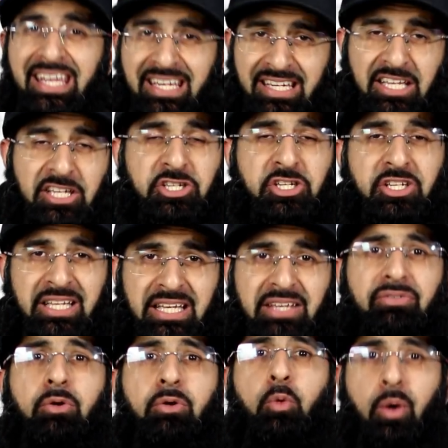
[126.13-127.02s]
initially,
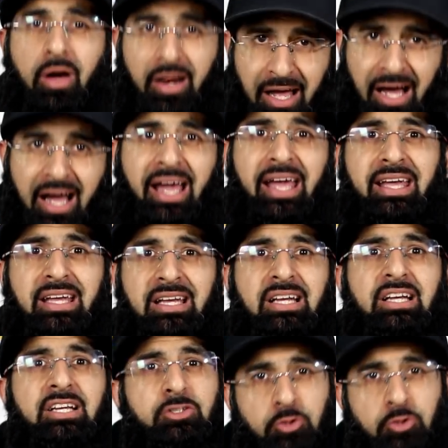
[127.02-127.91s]
even when I
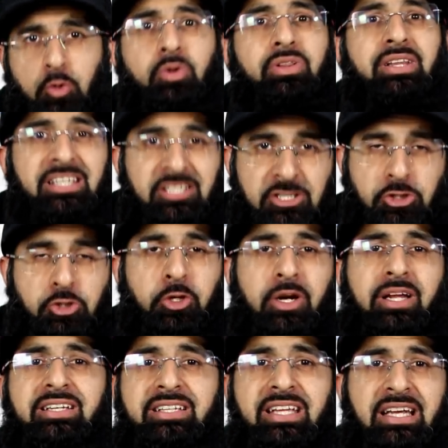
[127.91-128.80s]
saw this
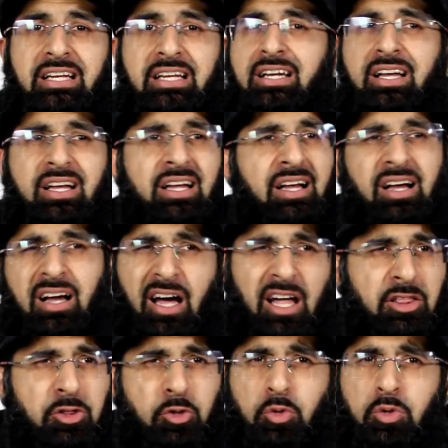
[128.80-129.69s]
trending,
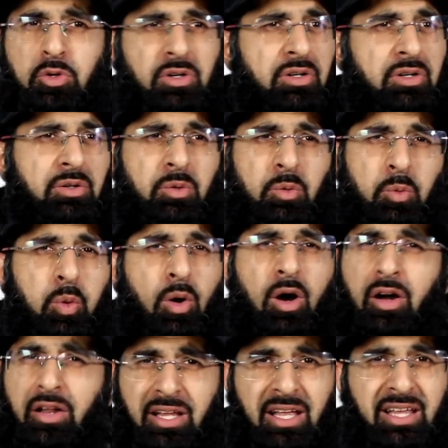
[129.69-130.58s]
I thought,
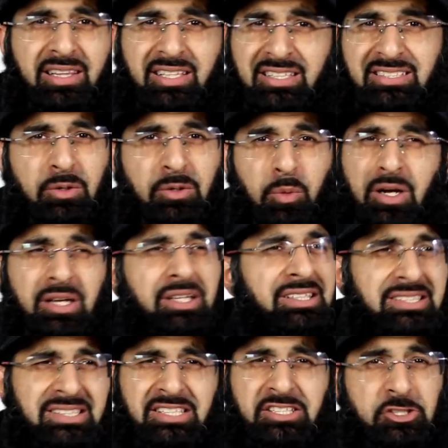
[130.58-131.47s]
what on earth is it? What
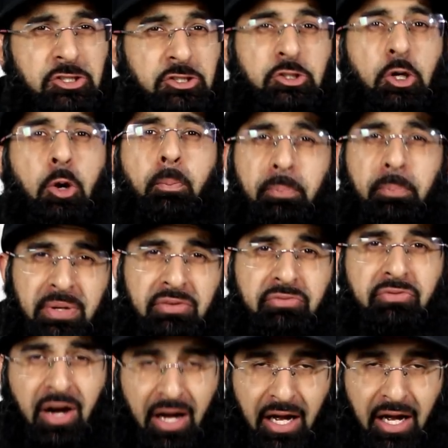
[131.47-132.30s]
is this zombie?